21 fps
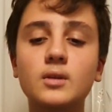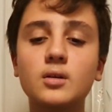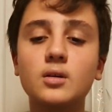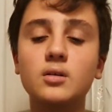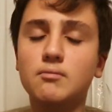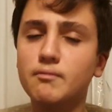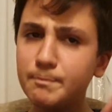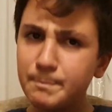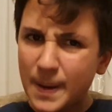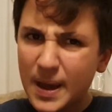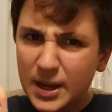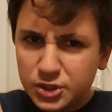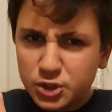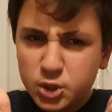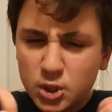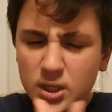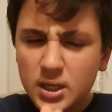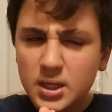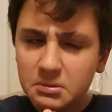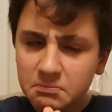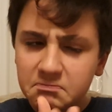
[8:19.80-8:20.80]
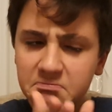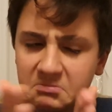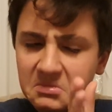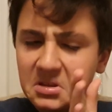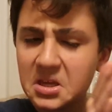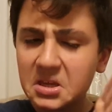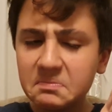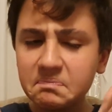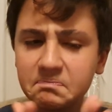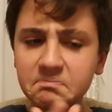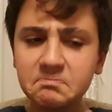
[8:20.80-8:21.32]
battery,
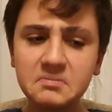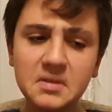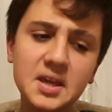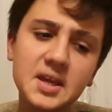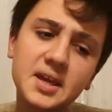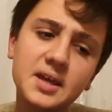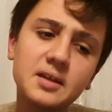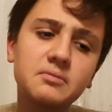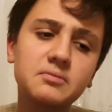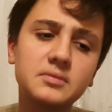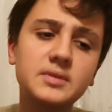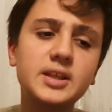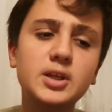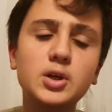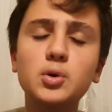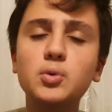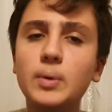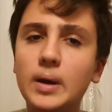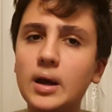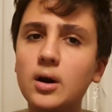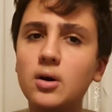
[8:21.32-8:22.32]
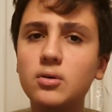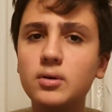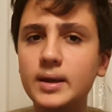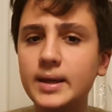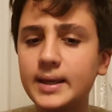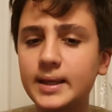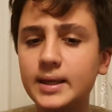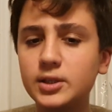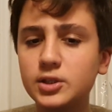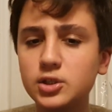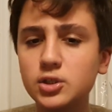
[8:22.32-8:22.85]
it can deal well. It
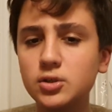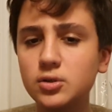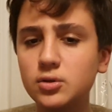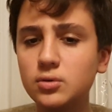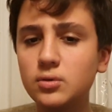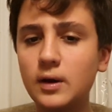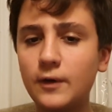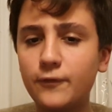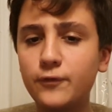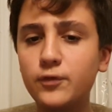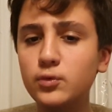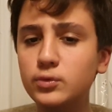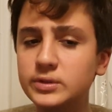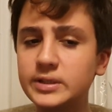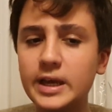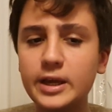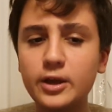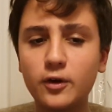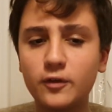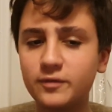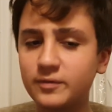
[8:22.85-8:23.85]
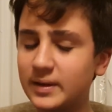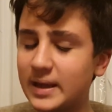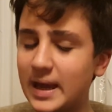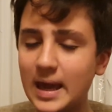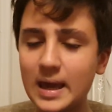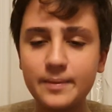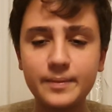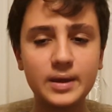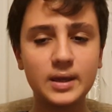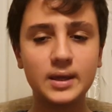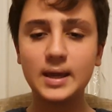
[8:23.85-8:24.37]
can do a full day of
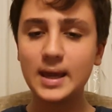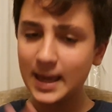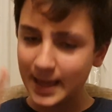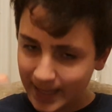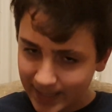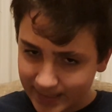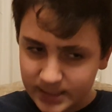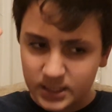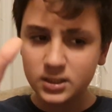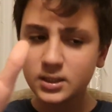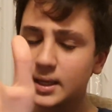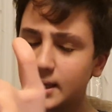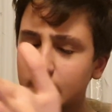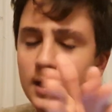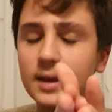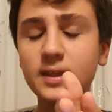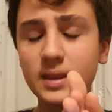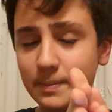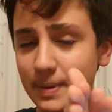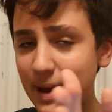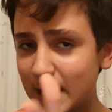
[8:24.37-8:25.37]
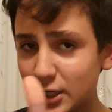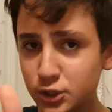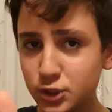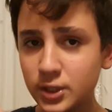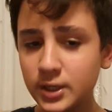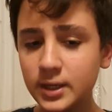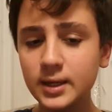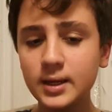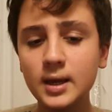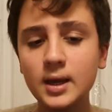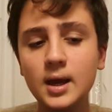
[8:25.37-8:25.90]
gaming. The
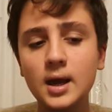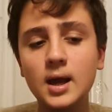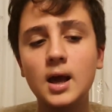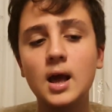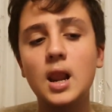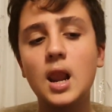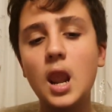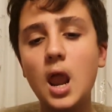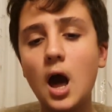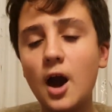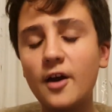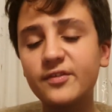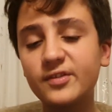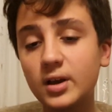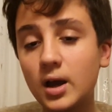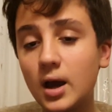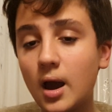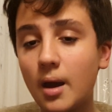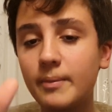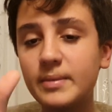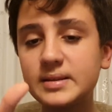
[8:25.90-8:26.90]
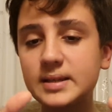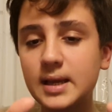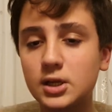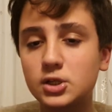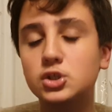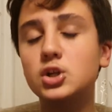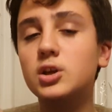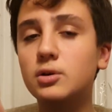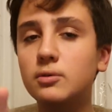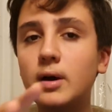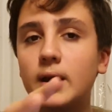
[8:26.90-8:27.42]
battery lifetime is
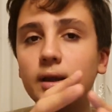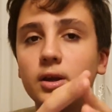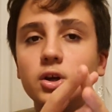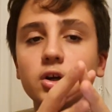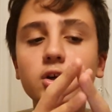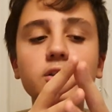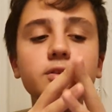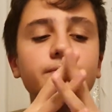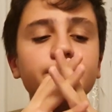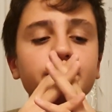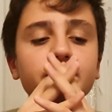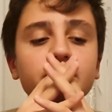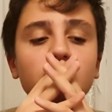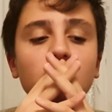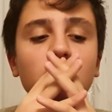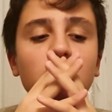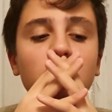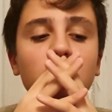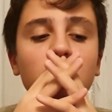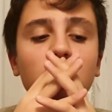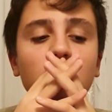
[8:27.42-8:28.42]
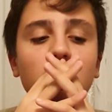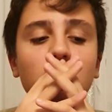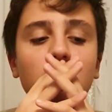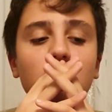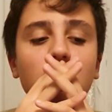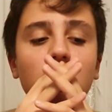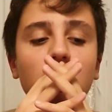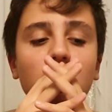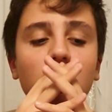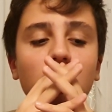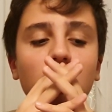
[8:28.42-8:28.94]
actually quite good.
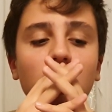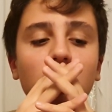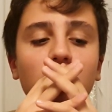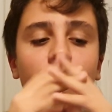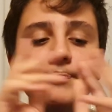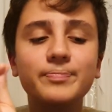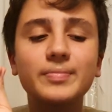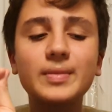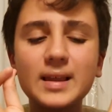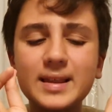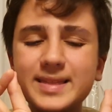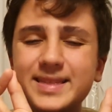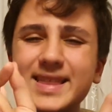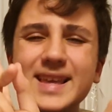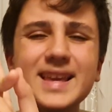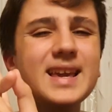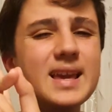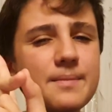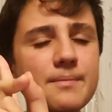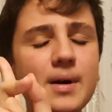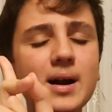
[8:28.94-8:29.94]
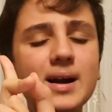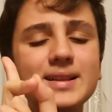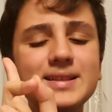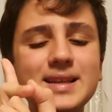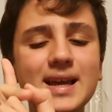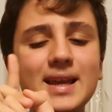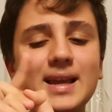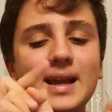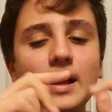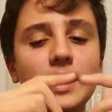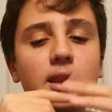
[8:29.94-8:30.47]
Thing it might
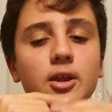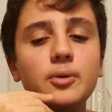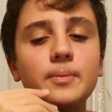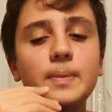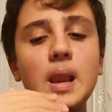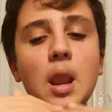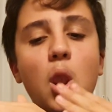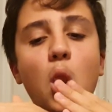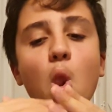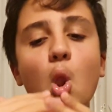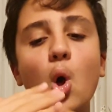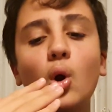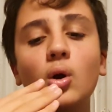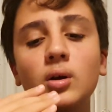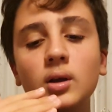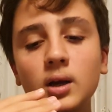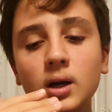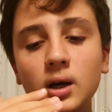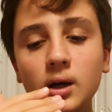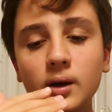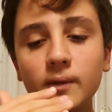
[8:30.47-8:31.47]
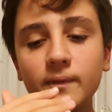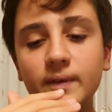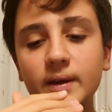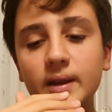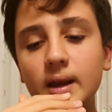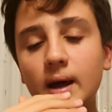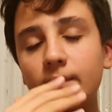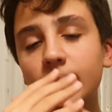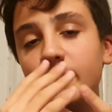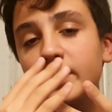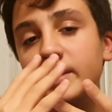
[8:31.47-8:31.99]
take a little bit longer than
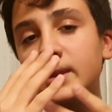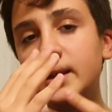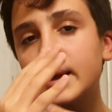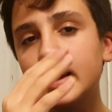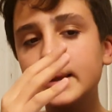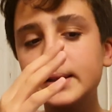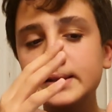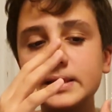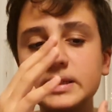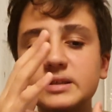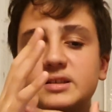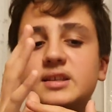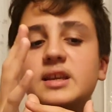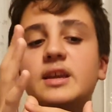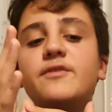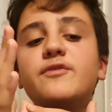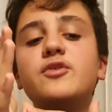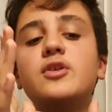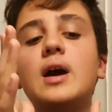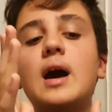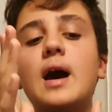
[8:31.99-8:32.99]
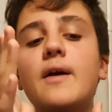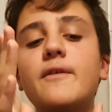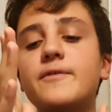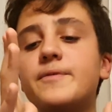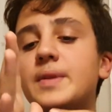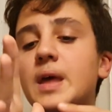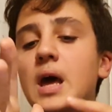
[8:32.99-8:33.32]
other things is if you have